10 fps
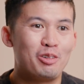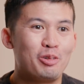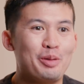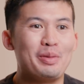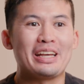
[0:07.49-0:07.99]

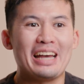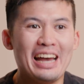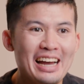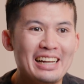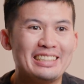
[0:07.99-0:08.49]
We make
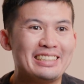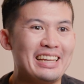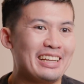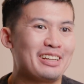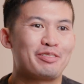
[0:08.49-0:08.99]
ads
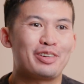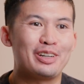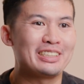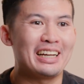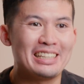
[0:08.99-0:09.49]
that
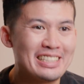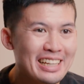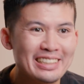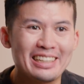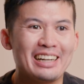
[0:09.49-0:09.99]
converts on
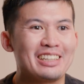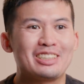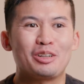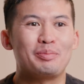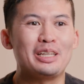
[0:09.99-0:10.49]
TikTok.
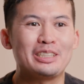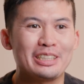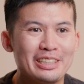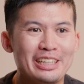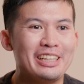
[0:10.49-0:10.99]
So
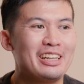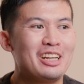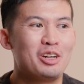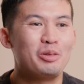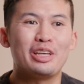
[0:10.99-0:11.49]
basically
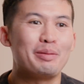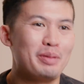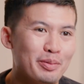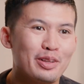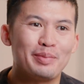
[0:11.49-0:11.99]
we get
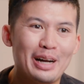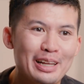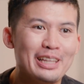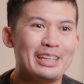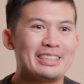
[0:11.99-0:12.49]
people to
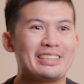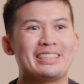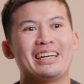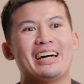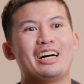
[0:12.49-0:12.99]
buy things.